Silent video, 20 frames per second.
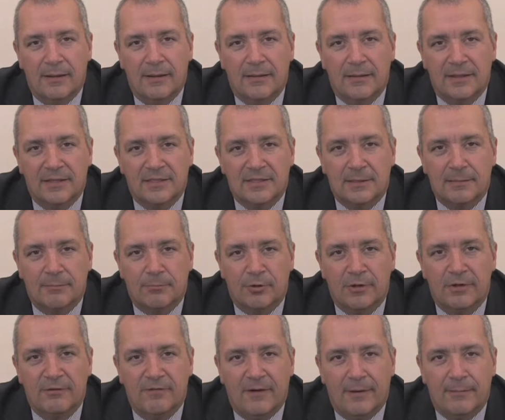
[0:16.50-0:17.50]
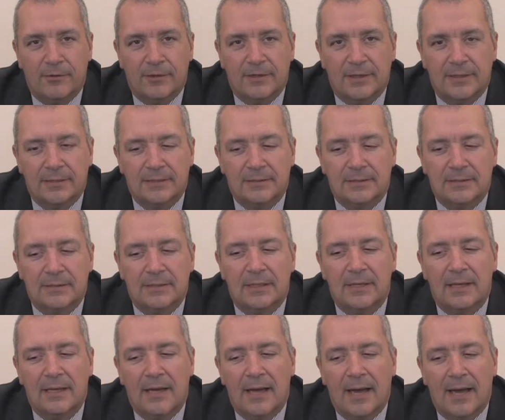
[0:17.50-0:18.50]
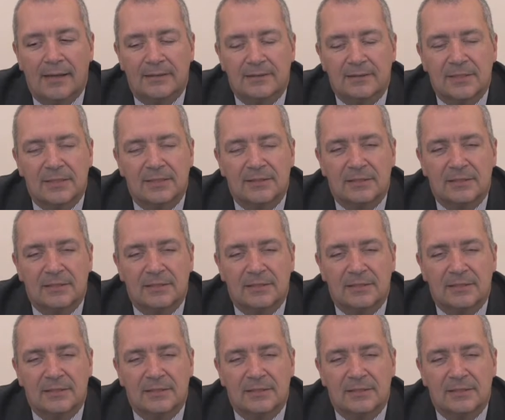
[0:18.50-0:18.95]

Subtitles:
That's the Prefabricated Access